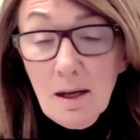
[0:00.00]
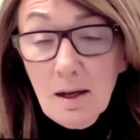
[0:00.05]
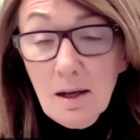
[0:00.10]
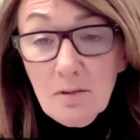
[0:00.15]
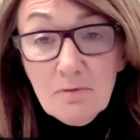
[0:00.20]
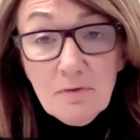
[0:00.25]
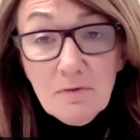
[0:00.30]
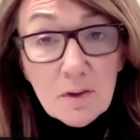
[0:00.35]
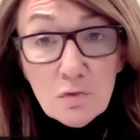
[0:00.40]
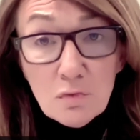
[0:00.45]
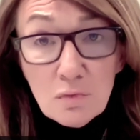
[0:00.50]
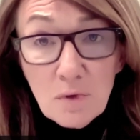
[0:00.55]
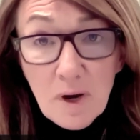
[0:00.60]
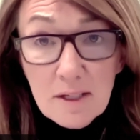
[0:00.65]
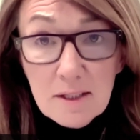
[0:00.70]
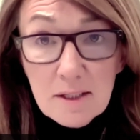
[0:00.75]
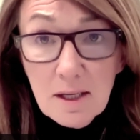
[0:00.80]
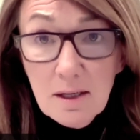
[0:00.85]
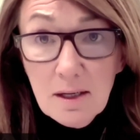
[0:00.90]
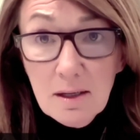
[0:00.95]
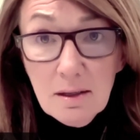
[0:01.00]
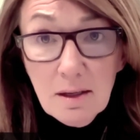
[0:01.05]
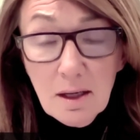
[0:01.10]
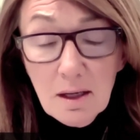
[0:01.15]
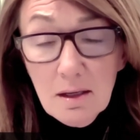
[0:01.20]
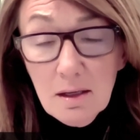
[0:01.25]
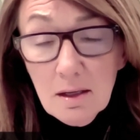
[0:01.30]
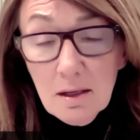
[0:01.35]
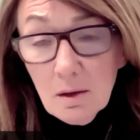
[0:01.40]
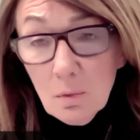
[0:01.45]
a fund
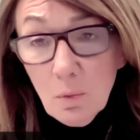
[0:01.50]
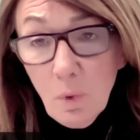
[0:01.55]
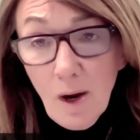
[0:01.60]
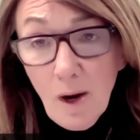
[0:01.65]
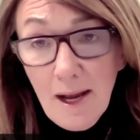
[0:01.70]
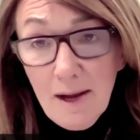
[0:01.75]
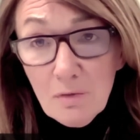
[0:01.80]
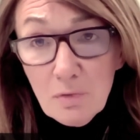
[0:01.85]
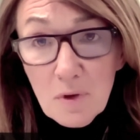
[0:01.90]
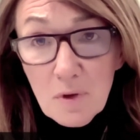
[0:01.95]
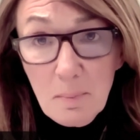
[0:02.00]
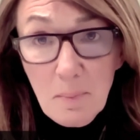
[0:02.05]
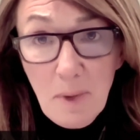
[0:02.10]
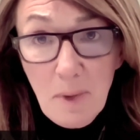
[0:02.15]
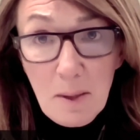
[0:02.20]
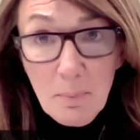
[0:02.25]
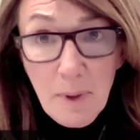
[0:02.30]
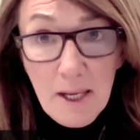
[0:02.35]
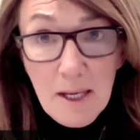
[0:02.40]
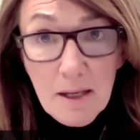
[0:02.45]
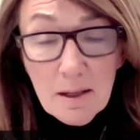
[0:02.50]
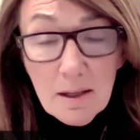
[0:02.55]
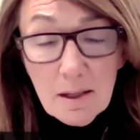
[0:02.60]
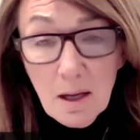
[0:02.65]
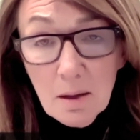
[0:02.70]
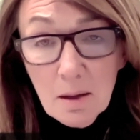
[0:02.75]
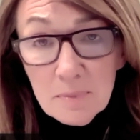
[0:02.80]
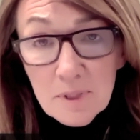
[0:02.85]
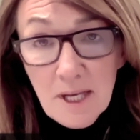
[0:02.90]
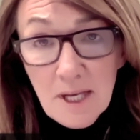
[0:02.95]
rating, whatever it may be,
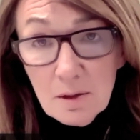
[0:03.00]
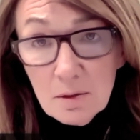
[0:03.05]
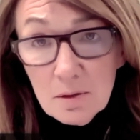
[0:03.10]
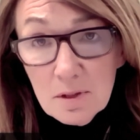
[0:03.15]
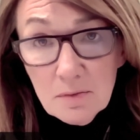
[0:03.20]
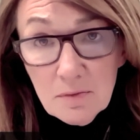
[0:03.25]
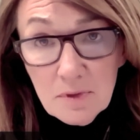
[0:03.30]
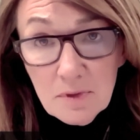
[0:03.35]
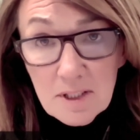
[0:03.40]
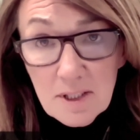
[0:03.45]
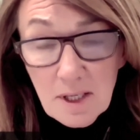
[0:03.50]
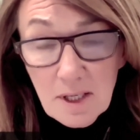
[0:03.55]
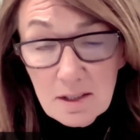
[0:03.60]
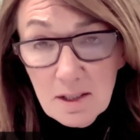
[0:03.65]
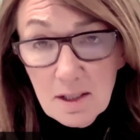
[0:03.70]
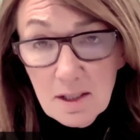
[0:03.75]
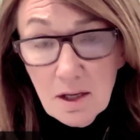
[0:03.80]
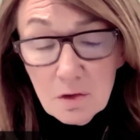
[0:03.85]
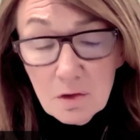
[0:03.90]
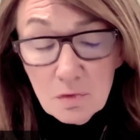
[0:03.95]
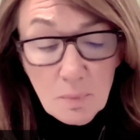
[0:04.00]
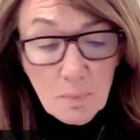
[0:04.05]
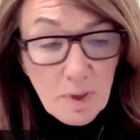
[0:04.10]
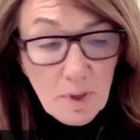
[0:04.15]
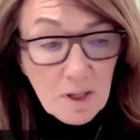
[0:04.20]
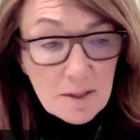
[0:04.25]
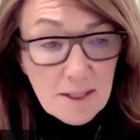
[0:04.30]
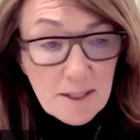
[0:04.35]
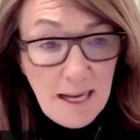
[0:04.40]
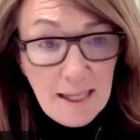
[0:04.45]
comes out of the
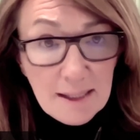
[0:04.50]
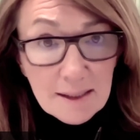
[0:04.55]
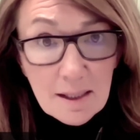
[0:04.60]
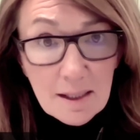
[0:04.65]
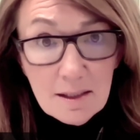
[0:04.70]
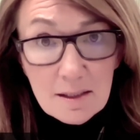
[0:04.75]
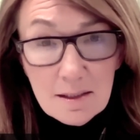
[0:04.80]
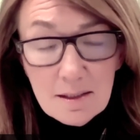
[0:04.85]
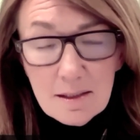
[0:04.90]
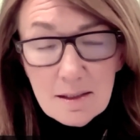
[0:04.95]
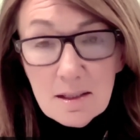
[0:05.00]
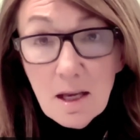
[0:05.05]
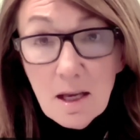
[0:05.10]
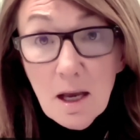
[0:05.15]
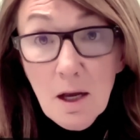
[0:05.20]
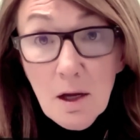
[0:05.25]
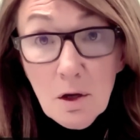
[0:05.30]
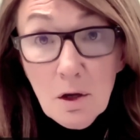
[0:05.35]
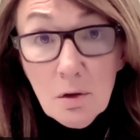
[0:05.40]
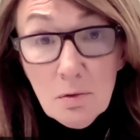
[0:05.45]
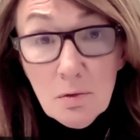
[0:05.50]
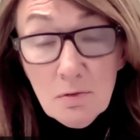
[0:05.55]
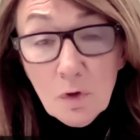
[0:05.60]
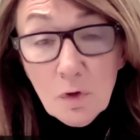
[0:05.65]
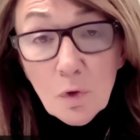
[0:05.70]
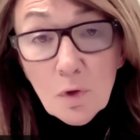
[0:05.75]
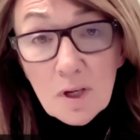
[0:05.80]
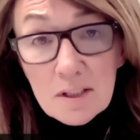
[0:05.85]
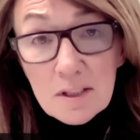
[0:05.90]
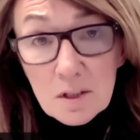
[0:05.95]
1,600 plus analysts who
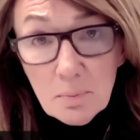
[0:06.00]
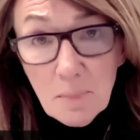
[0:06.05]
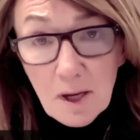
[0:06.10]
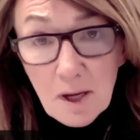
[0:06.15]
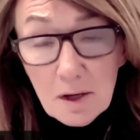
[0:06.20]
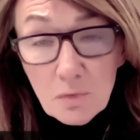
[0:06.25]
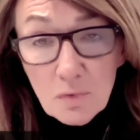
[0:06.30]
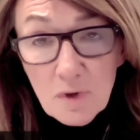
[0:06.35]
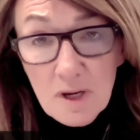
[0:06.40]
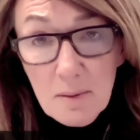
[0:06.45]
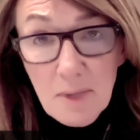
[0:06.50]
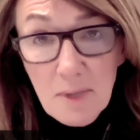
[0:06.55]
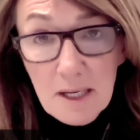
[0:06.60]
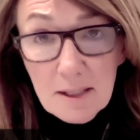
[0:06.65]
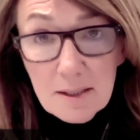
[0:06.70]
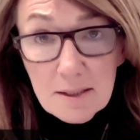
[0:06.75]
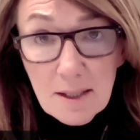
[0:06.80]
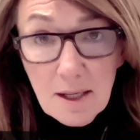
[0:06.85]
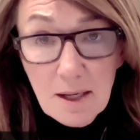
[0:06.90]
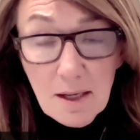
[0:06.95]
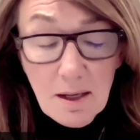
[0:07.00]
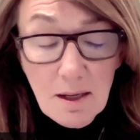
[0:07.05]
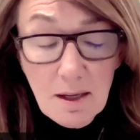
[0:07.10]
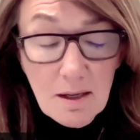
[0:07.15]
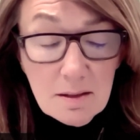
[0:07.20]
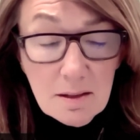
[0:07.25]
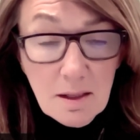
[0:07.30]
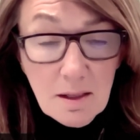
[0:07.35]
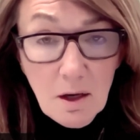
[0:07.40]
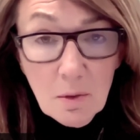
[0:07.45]
fall under my remit
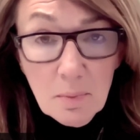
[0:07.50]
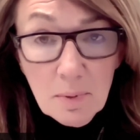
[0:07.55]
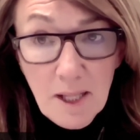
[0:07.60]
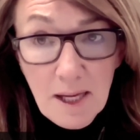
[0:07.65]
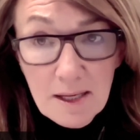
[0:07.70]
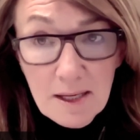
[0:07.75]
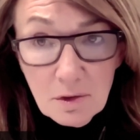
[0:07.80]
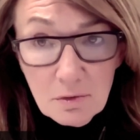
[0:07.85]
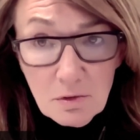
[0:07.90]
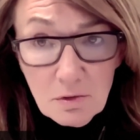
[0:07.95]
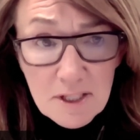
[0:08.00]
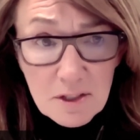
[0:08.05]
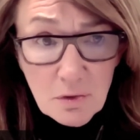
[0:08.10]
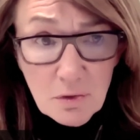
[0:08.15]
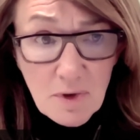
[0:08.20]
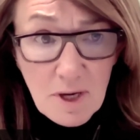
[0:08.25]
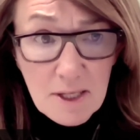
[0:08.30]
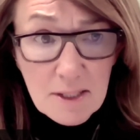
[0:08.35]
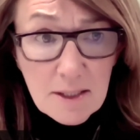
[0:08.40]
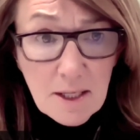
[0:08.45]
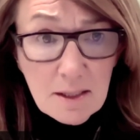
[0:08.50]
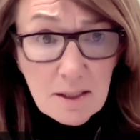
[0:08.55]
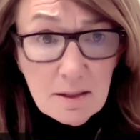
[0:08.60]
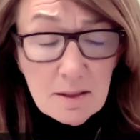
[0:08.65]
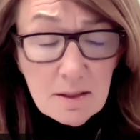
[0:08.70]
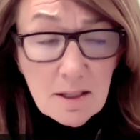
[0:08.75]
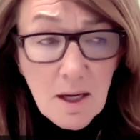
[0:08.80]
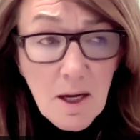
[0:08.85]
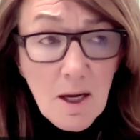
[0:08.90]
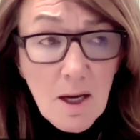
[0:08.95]
as Global Head of Credit
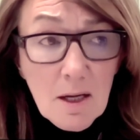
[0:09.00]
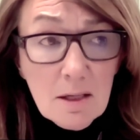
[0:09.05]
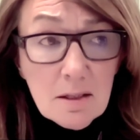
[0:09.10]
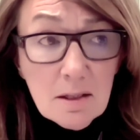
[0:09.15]
Ratings.